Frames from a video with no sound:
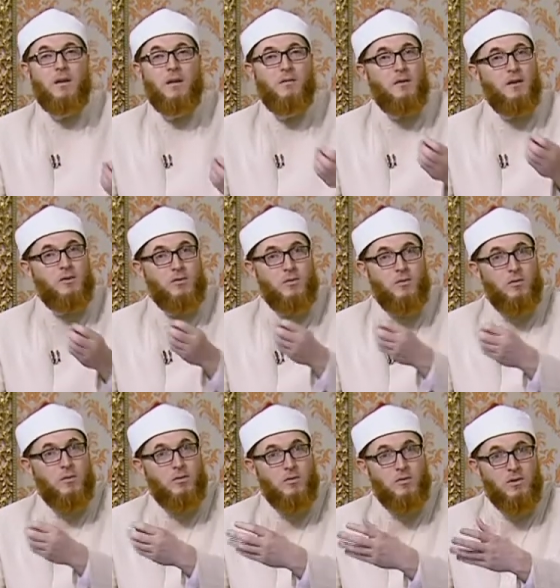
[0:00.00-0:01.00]
give its
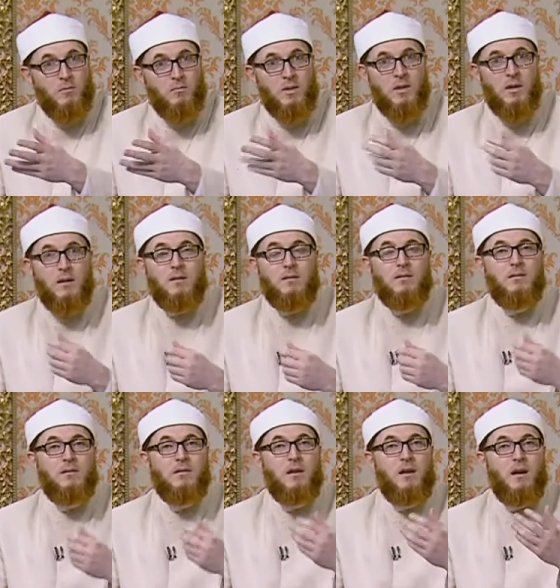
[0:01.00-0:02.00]
reward to somebody
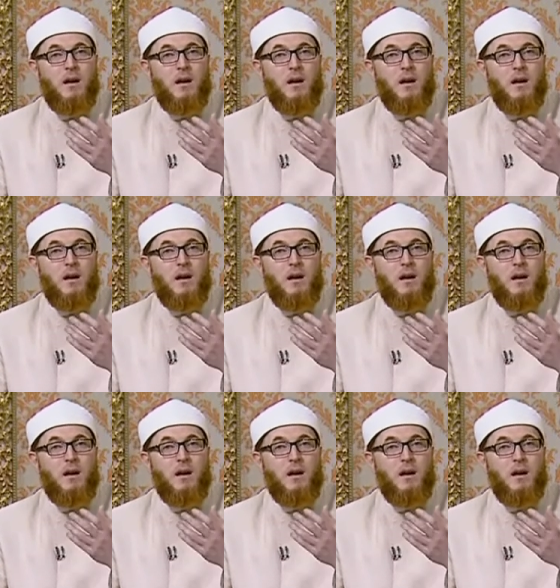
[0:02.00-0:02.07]
else,